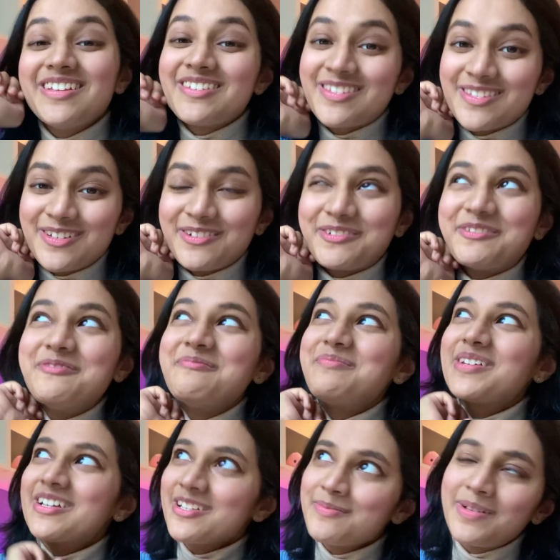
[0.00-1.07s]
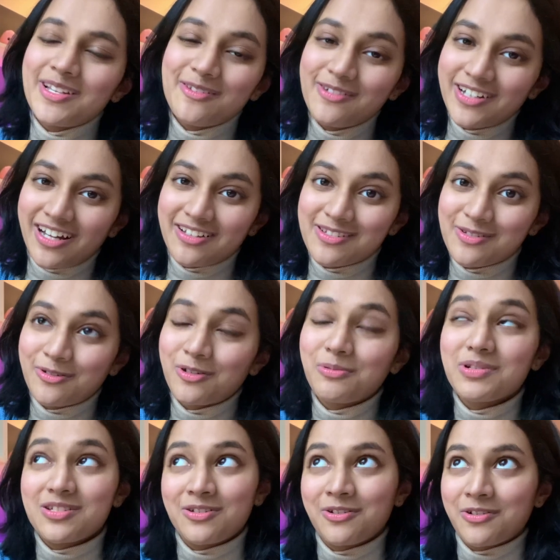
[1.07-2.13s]
So, because my UCAT score
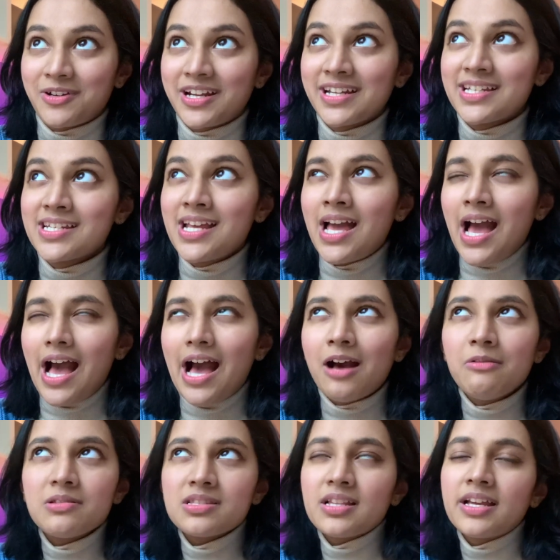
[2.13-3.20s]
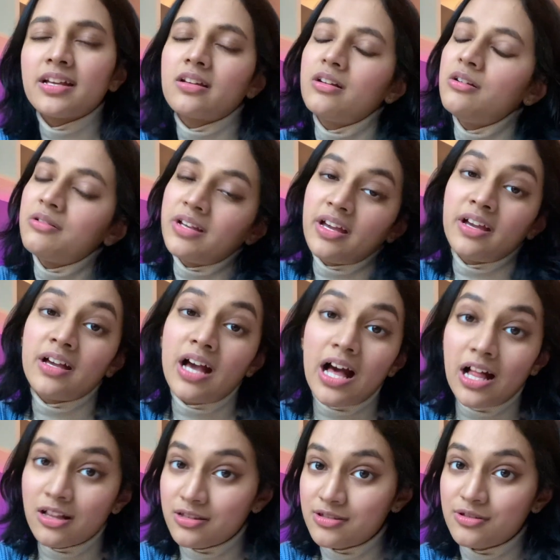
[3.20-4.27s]
was not great, I was like, okay,
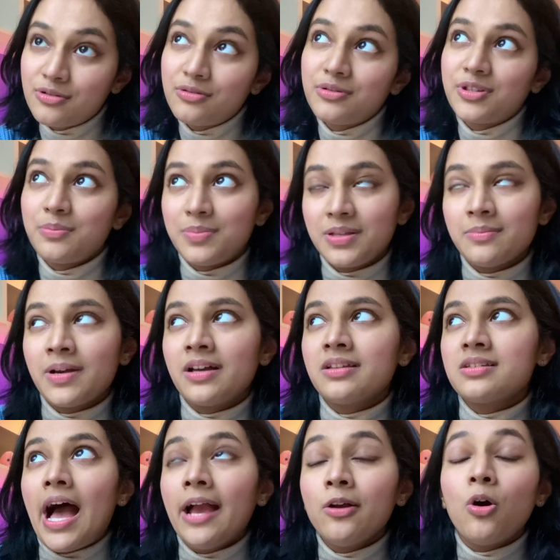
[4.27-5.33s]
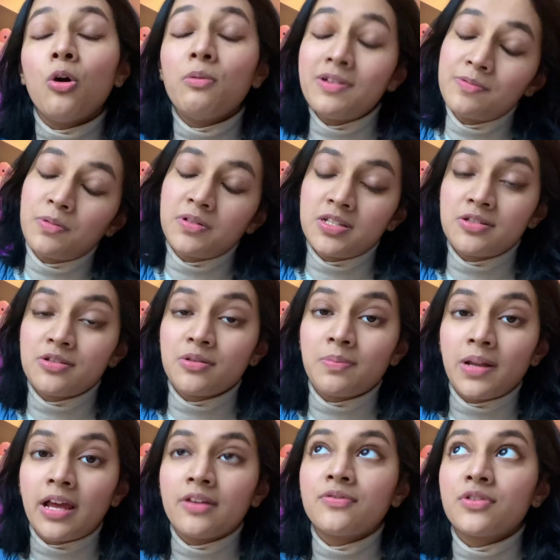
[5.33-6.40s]
I'll do the BMAT. I always wanted to
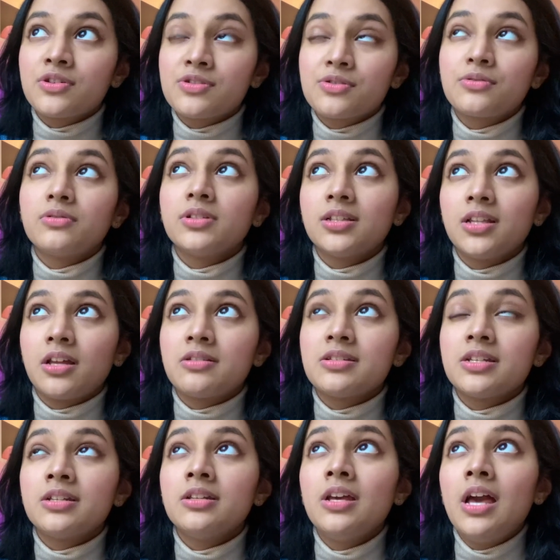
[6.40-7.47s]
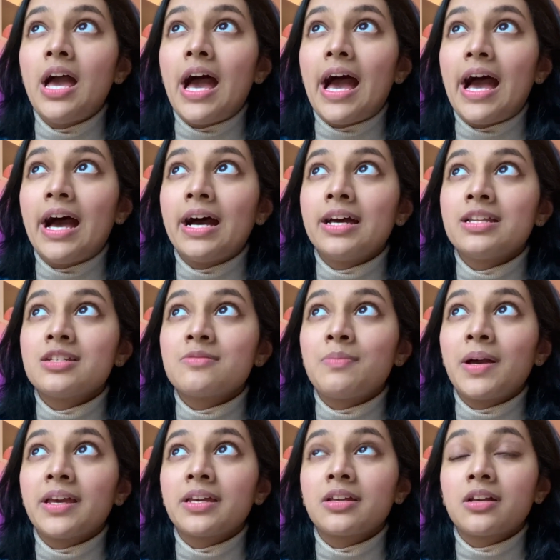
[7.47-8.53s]
apply for a school in London, and
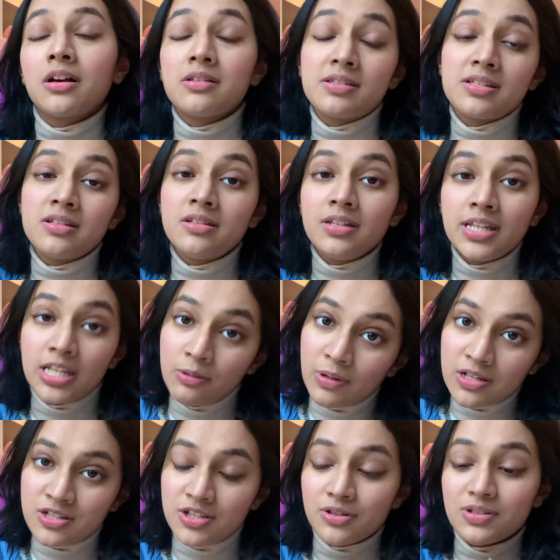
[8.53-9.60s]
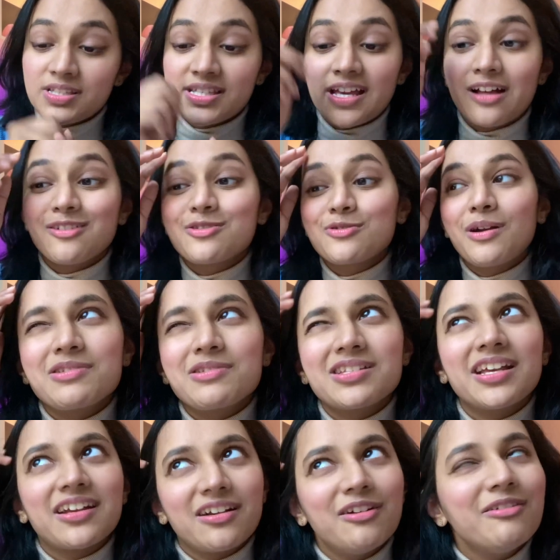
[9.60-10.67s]
my cousin, he went to UCL, so
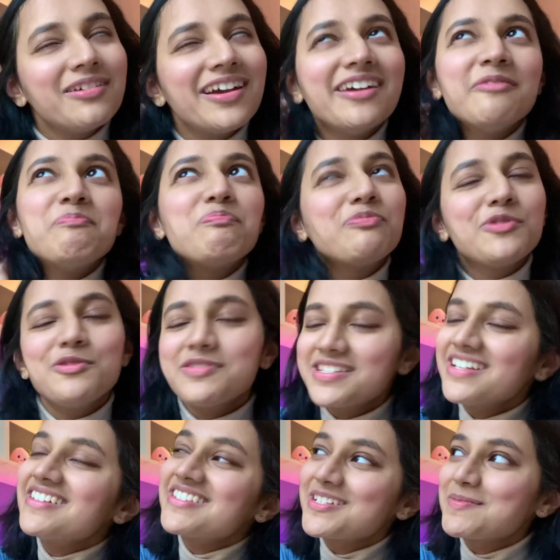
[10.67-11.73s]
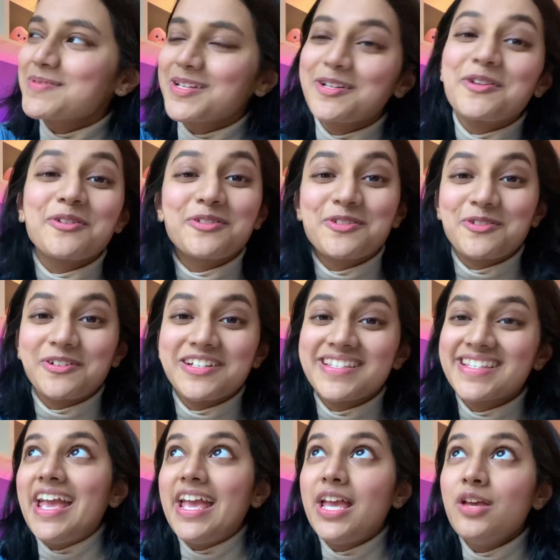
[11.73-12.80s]
like, okay, UCL seems like a good
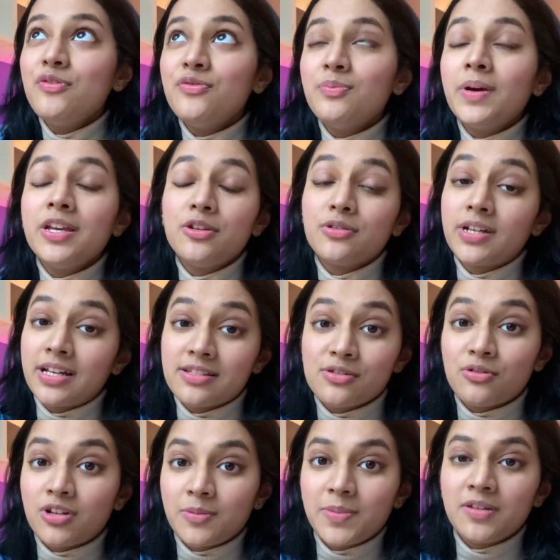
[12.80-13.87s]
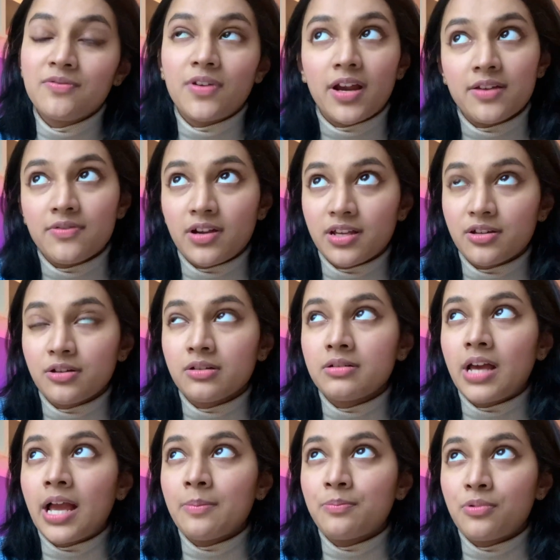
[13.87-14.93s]
choice. If my UCAT score had been very, very good,
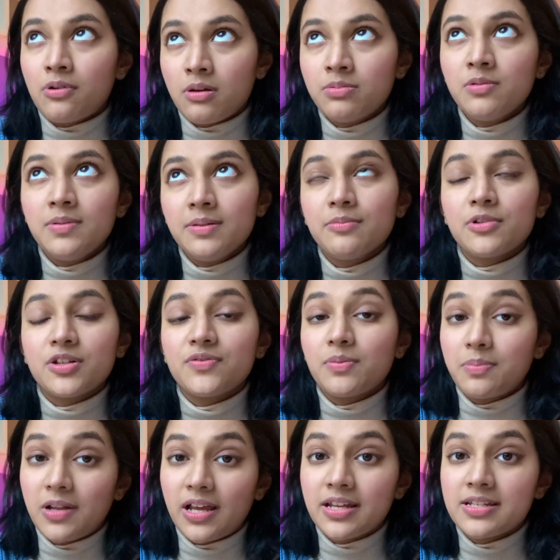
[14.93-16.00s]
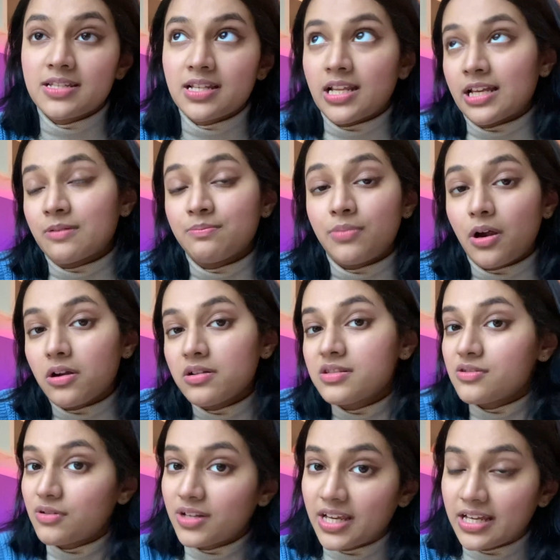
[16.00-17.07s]
I probably would have applied to like Barts
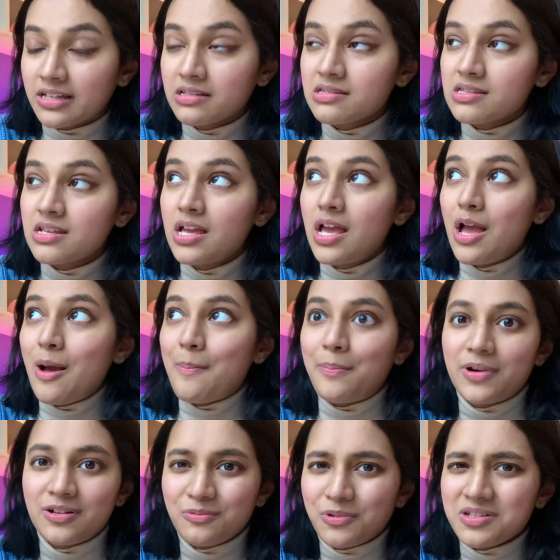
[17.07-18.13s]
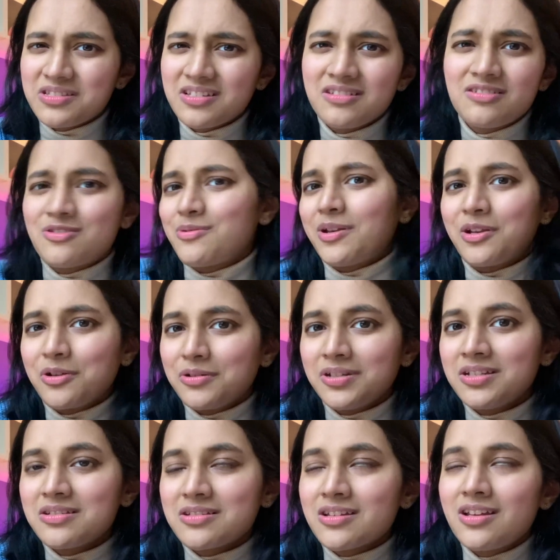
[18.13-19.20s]
or King's, but it wasn't, so I
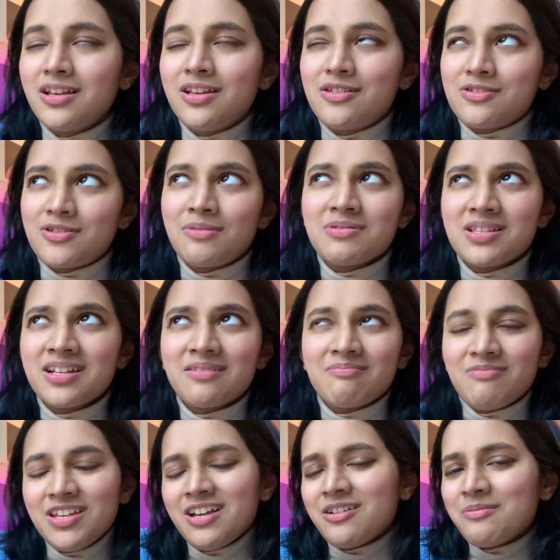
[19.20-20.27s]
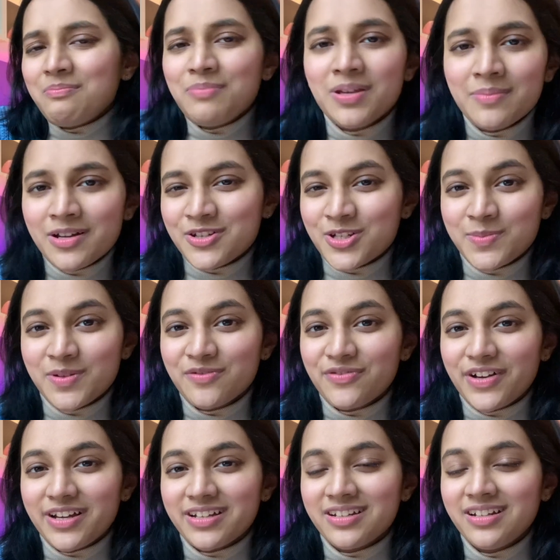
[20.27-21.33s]
couldn't. So I was like, yeah, BMAT should be
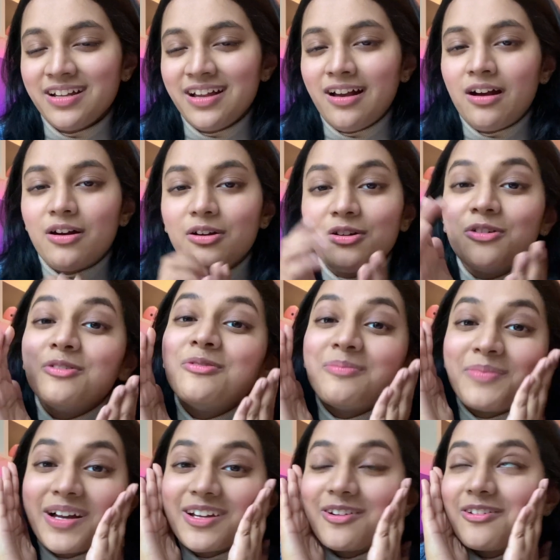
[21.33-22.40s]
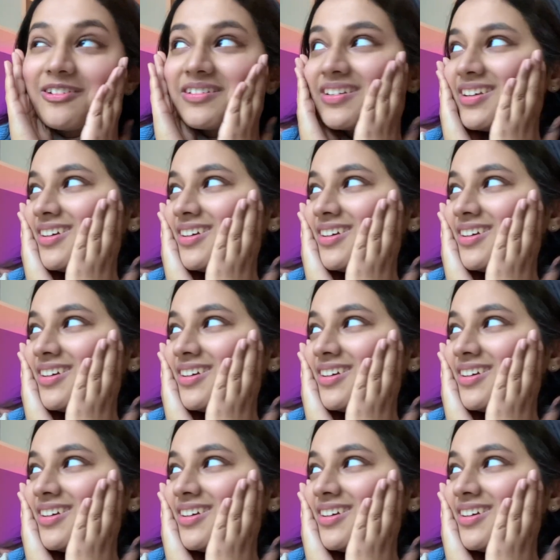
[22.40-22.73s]
fine. Oh my God.